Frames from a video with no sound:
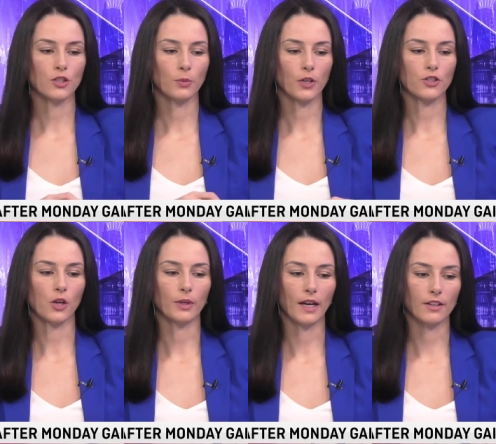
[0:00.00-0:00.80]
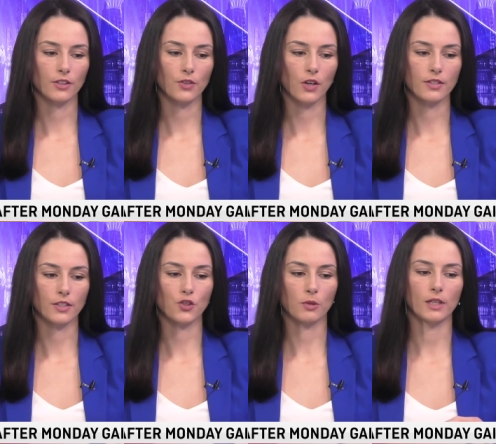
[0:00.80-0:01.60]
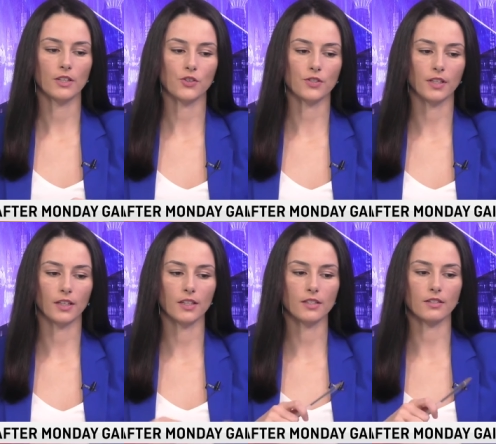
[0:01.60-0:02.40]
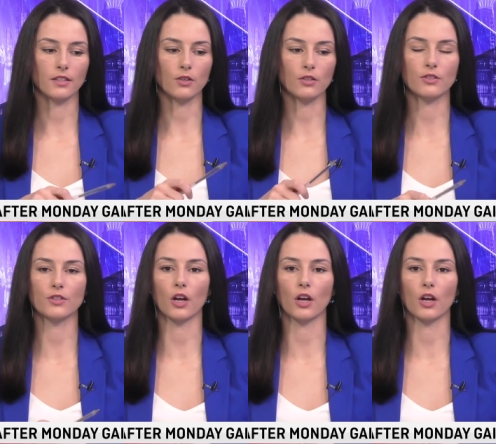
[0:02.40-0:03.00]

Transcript: just want to show another cross, extremely interesting. This is the US